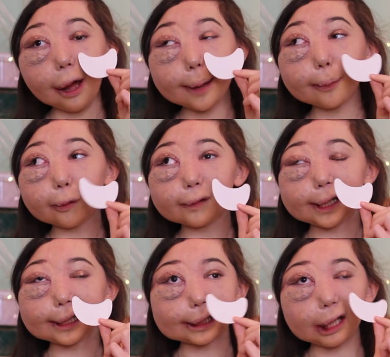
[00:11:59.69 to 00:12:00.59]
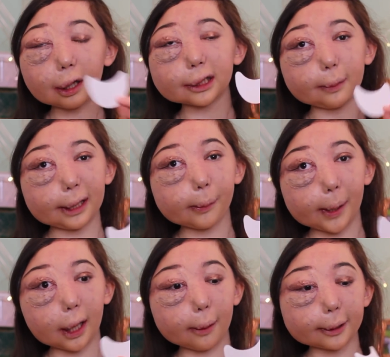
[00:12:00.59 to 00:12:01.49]
I bought these last week
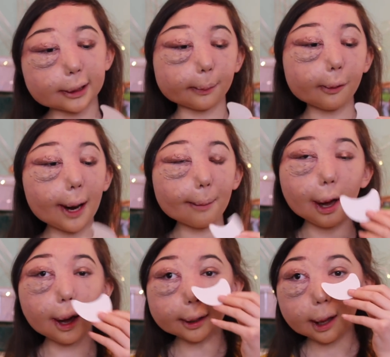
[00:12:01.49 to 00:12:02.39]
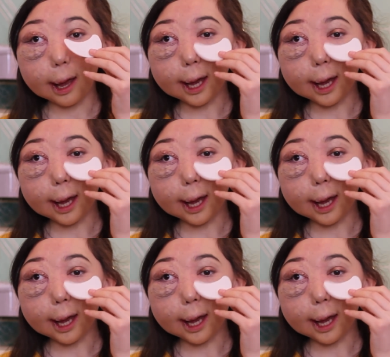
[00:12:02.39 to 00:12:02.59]
when I went to Primark.